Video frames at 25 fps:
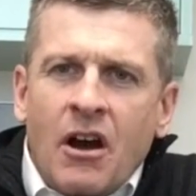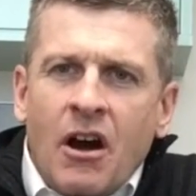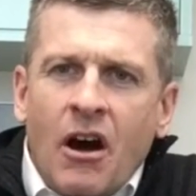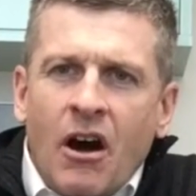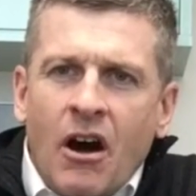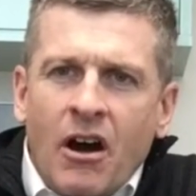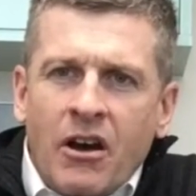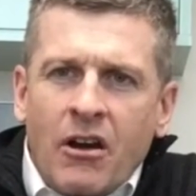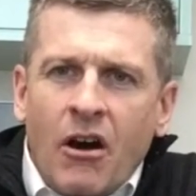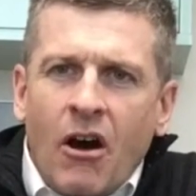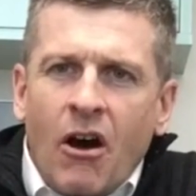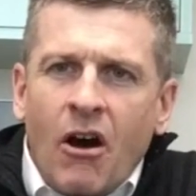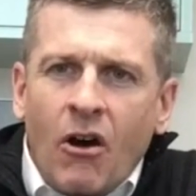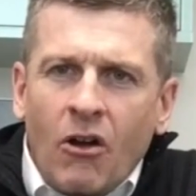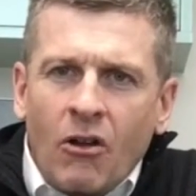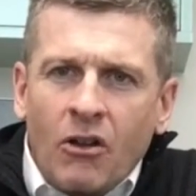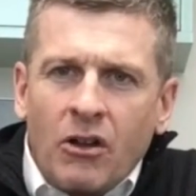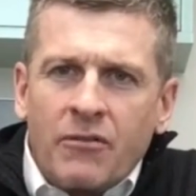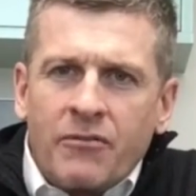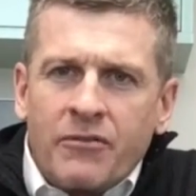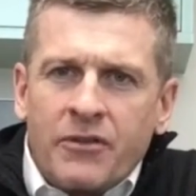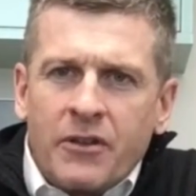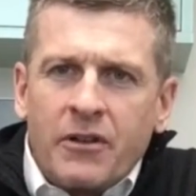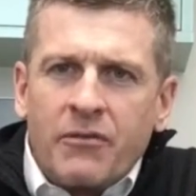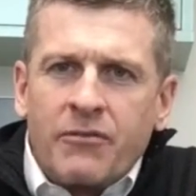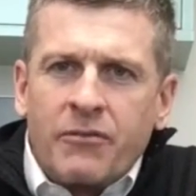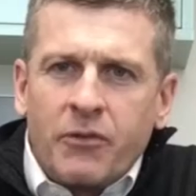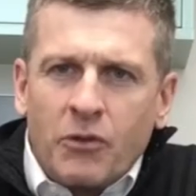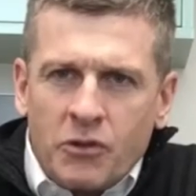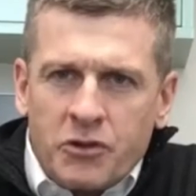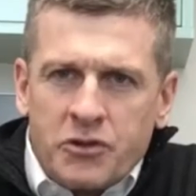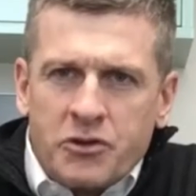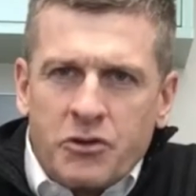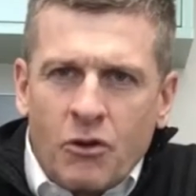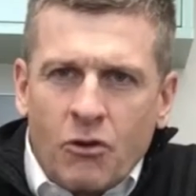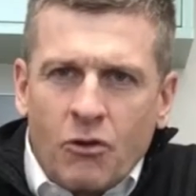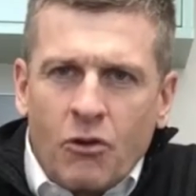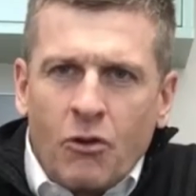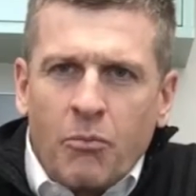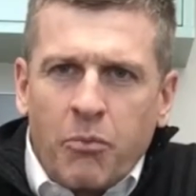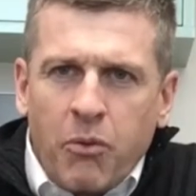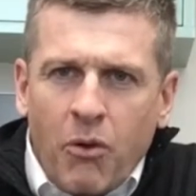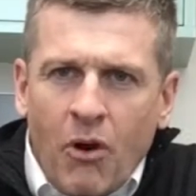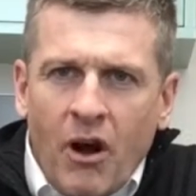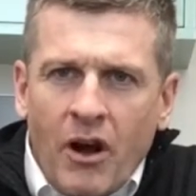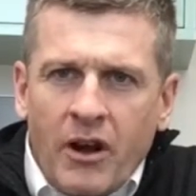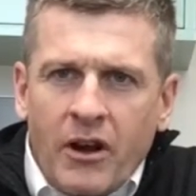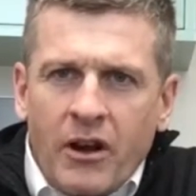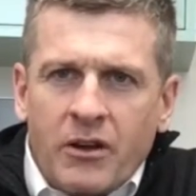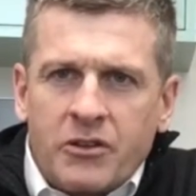on all of the full circle
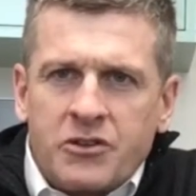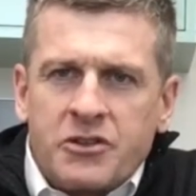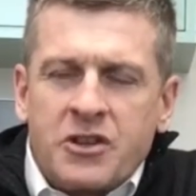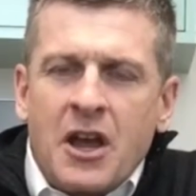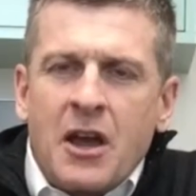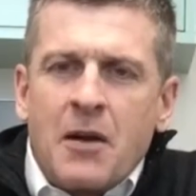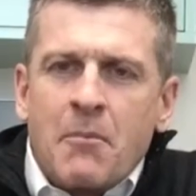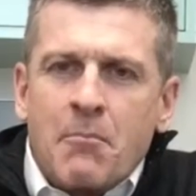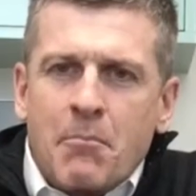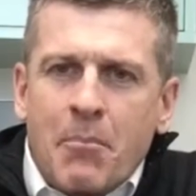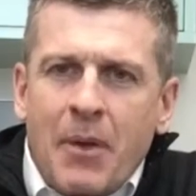products